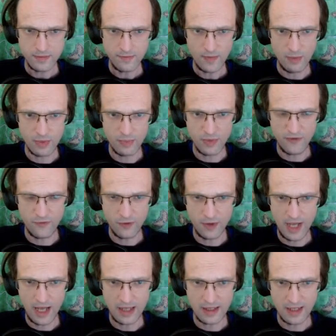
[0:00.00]
But before
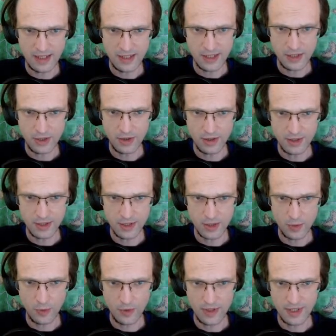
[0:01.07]
that, let's start
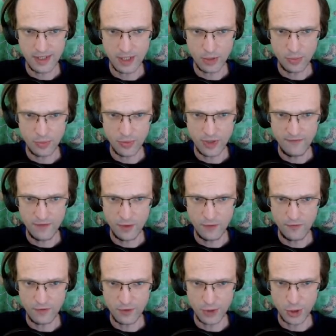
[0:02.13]
with a little preview
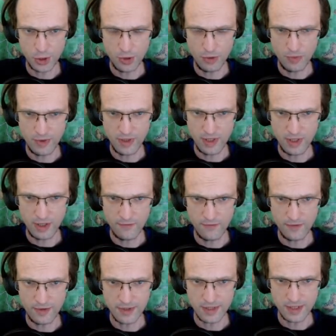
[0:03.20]
for Germany
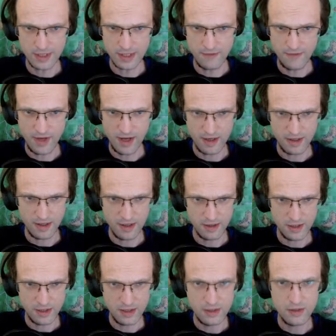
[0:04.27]
versus Slovakia. I
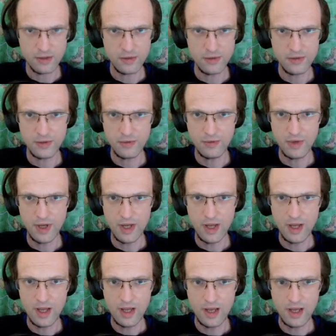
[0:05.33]
just need to do
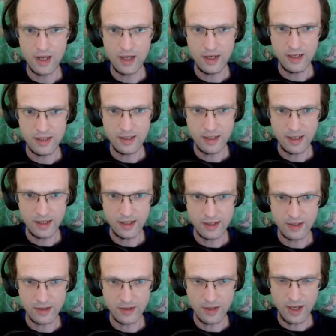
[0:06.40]
a
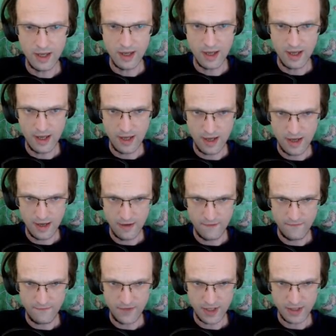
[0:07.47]
little
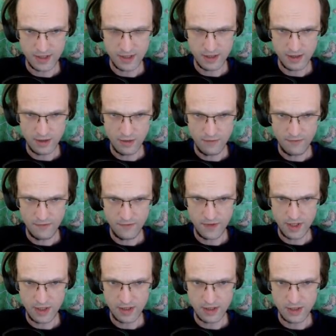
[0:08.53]
fixing of
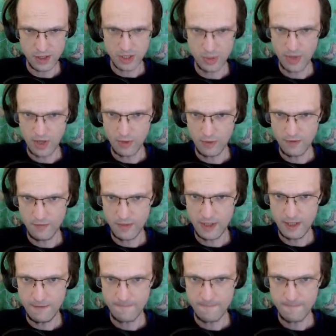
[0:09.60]
things. Just bear with me.